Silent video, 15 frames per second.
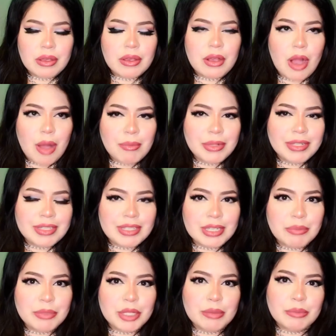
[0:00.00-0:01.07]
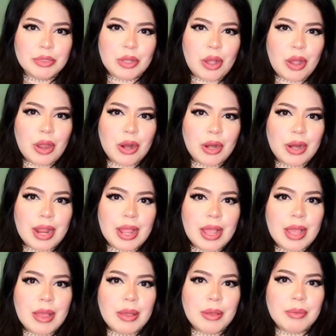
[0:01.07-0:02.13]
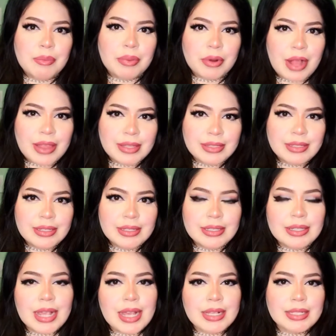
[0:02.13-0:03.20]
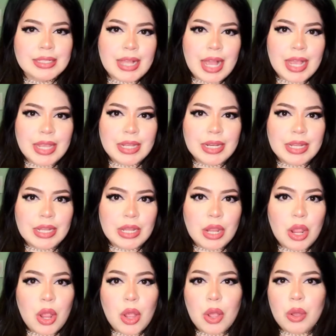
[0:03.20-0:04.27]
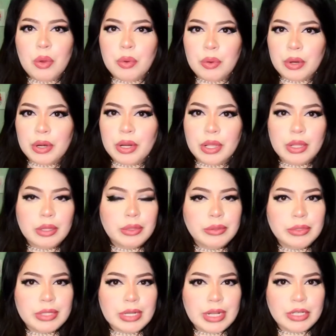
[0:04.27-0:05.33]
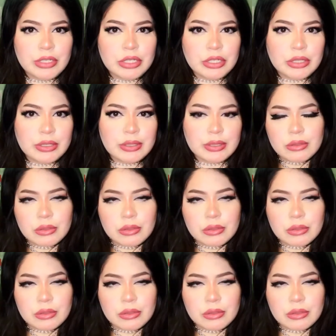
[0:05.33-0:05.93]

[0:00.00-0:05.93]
Common symptoms are paralysis, anxiety, or hallucinations.